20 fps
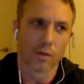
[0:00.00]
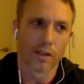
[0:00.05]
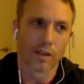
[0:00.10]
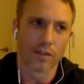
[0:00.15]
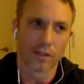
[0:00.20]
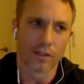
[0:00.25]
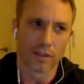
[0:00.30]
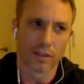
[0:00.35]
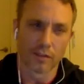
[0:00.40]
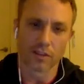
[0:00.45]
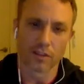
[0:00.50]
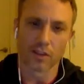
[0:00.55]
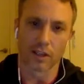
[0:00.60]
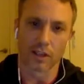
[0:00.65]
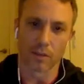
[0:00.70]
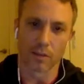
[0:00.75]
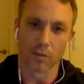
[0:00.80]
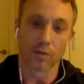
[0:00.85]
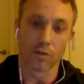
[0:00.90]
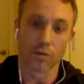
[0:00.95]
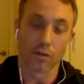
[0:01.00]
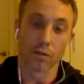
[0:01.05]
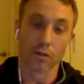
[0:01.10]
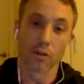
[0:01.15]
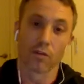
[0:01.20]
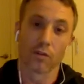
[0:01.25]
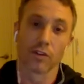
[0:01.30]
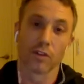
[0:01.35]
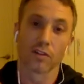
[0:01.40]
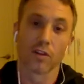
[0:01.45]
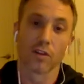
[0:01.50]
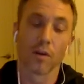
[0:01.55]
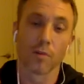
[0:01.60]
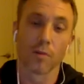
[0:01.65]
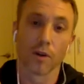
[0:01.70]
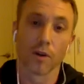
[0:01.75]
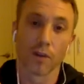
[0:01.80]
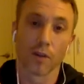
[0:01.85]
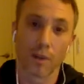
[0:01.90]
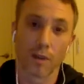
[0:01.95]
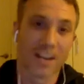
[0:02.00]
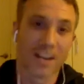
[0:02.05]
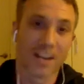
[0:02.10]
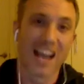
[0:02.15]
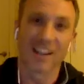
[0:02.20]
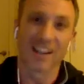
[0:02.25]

if it's like a more of a CrossFit style program and you